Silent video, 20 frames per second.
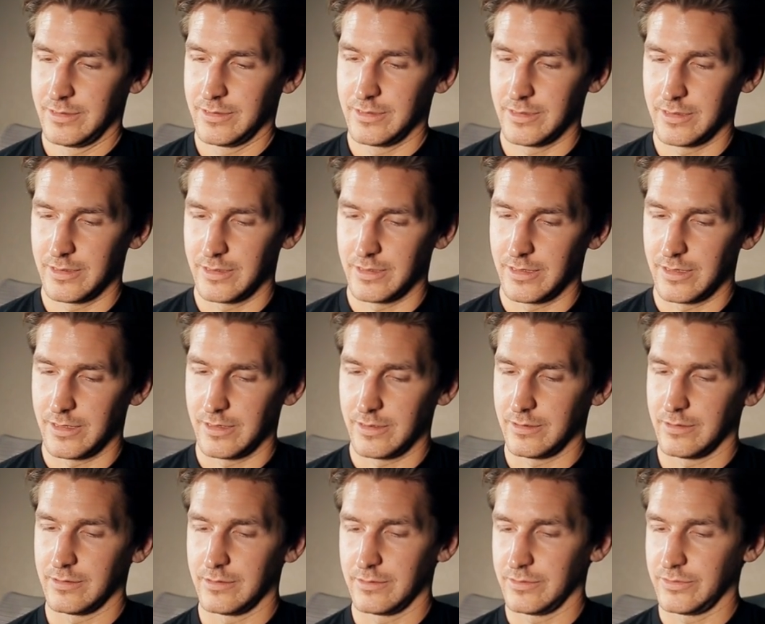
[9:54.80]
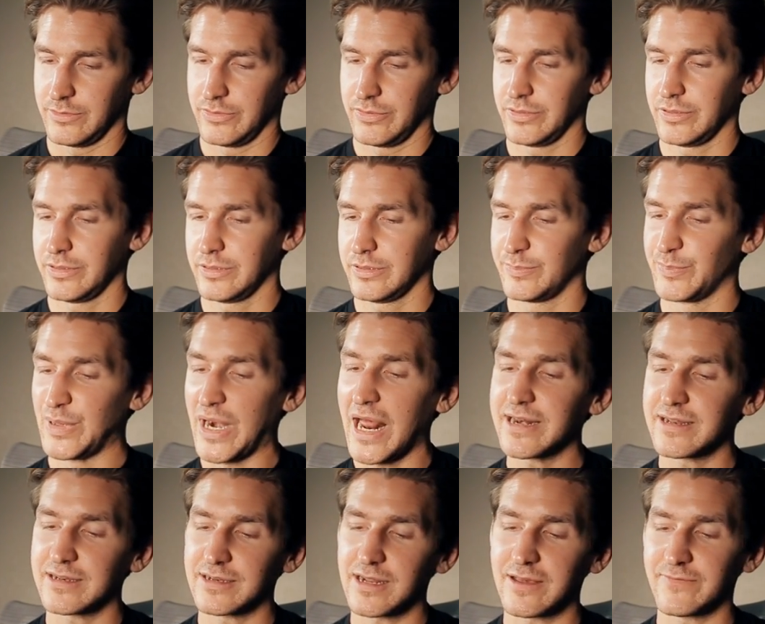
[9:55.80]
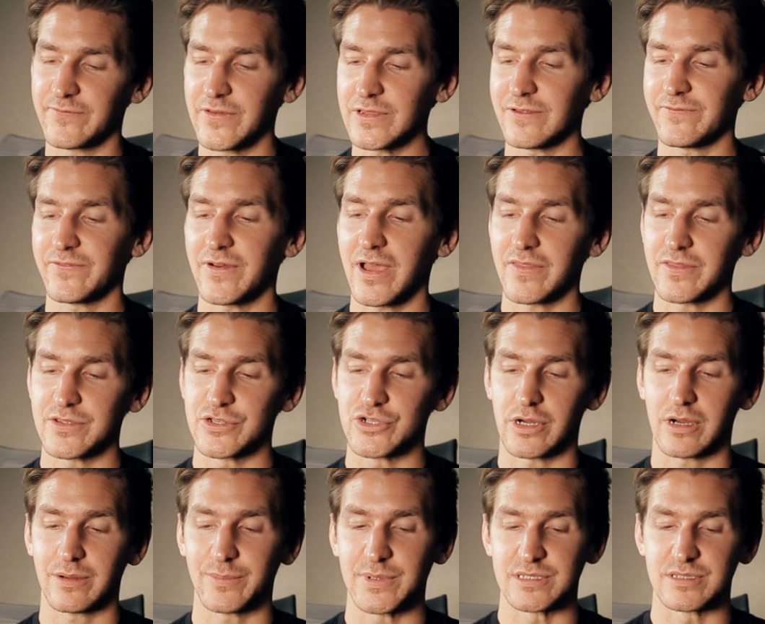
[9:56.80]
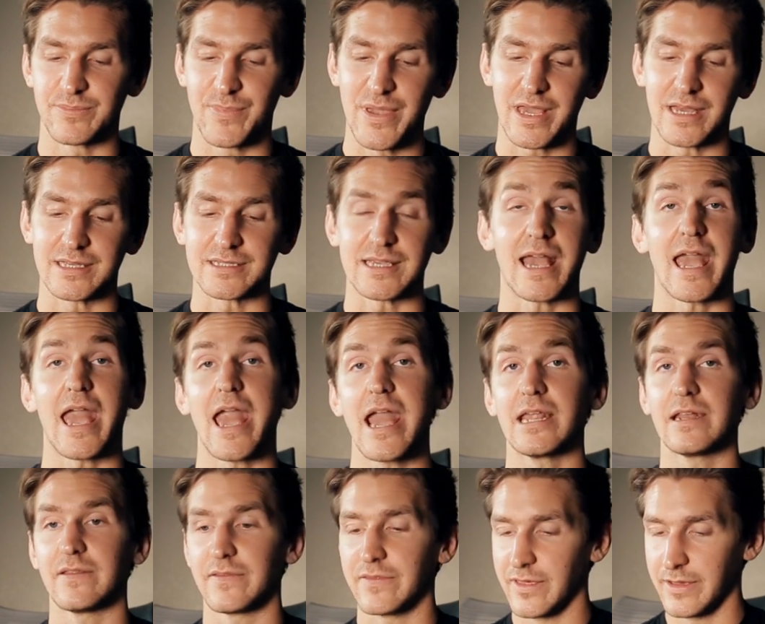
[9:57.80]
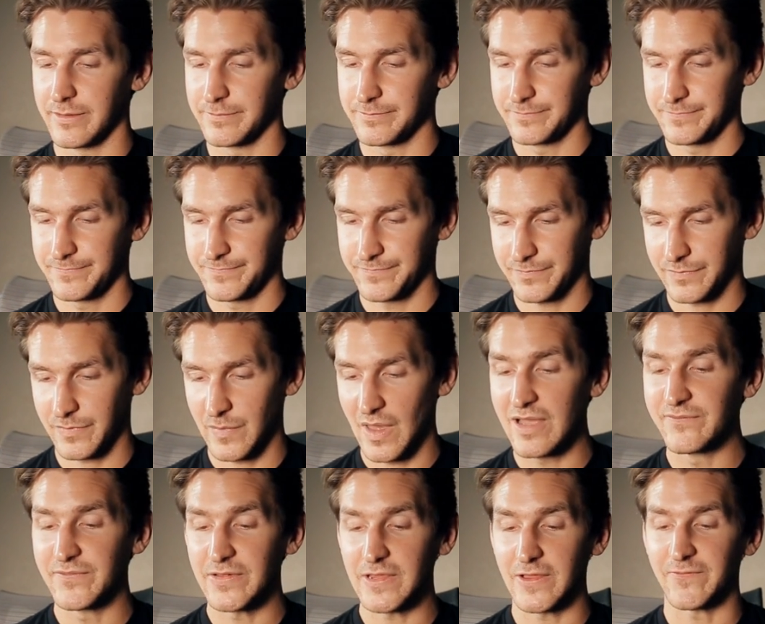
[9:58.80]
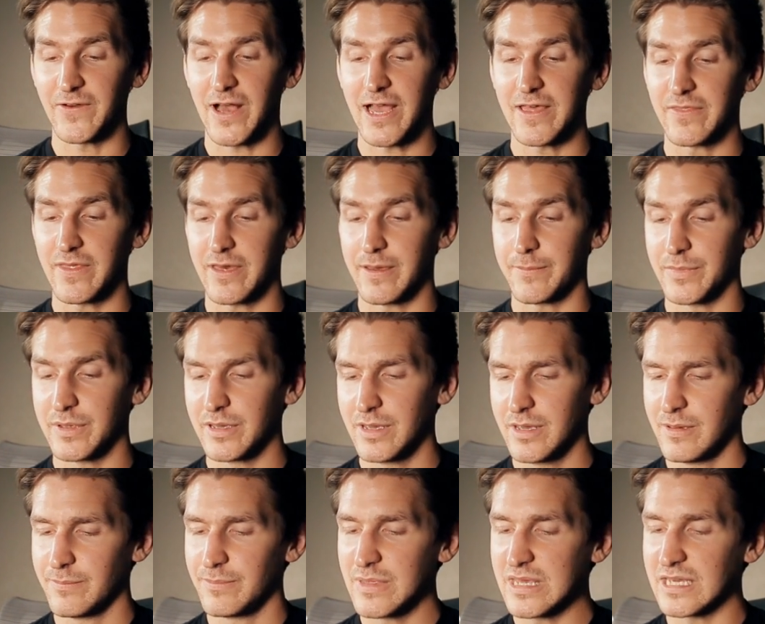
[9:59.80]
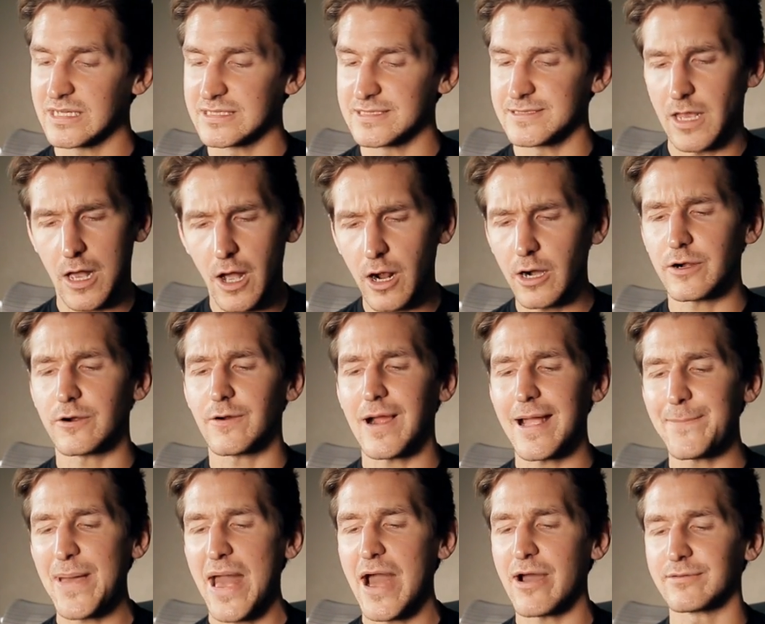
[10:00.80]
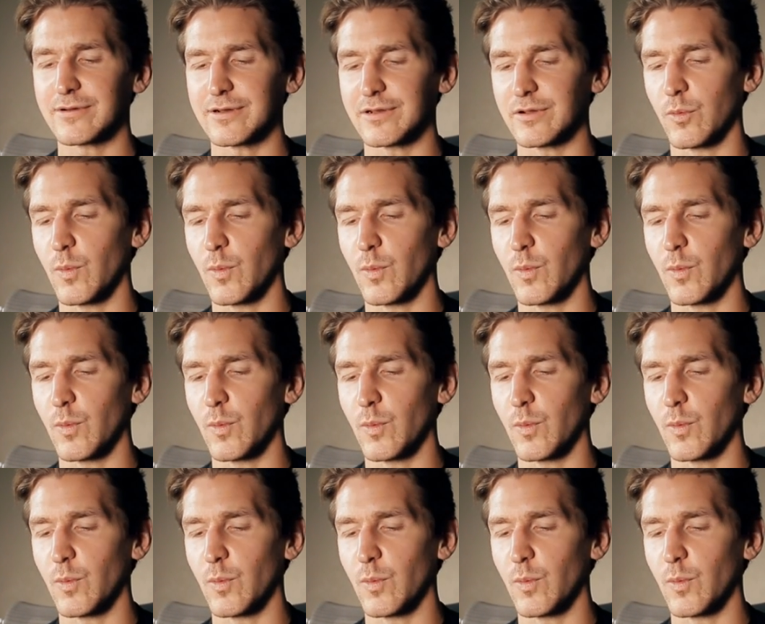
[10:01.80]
But I did not vilify the Germans because I hated them. I vilified them because the harder I pounded